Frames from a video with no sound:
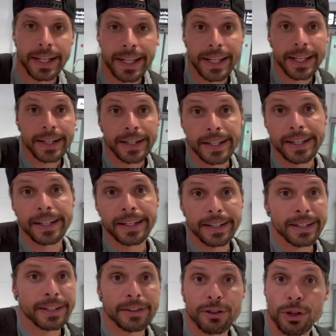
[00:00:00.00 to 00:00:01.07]
here in
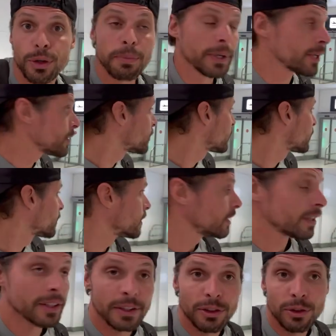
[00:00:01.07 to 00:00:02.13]
a terminal
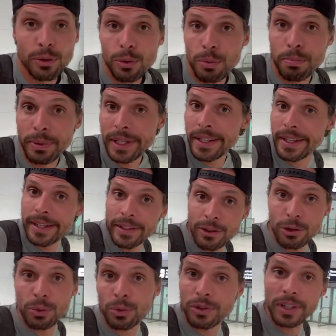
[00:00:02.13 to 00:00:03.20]
2B and
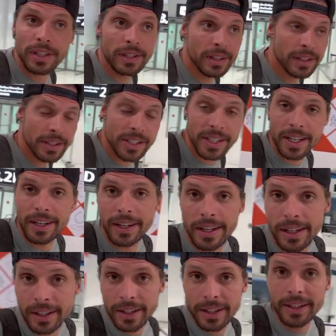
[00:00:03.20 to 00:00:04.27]
2D, there is
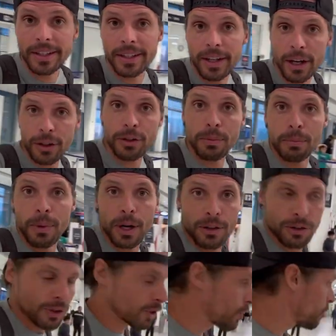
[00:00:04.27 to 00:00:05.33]
clearly not
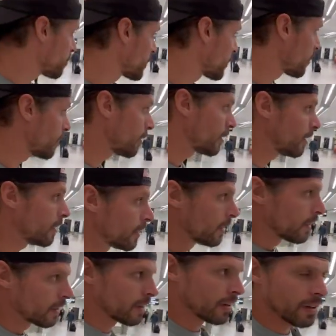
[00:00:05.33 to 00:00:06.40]
much going on.
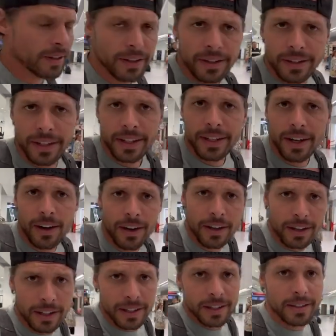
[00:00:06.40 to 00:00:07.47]
There
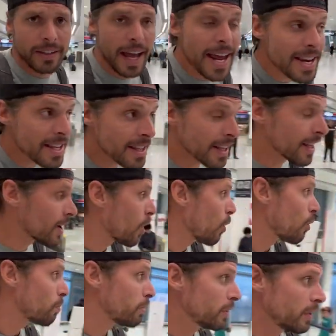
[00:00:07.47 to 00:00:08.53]
hardly is anything
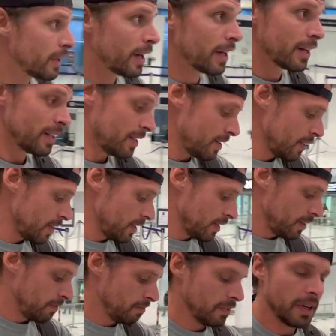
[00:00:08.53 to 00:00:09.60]
open and it's
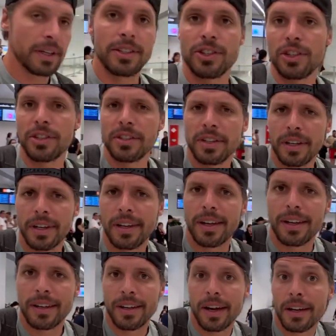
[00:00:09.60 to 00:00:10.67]
just
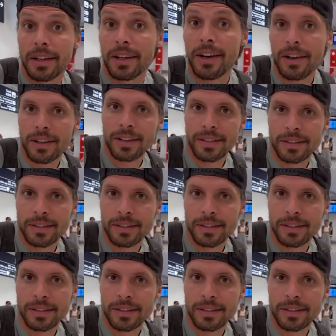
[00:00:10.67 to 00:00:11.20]
9 o'clock.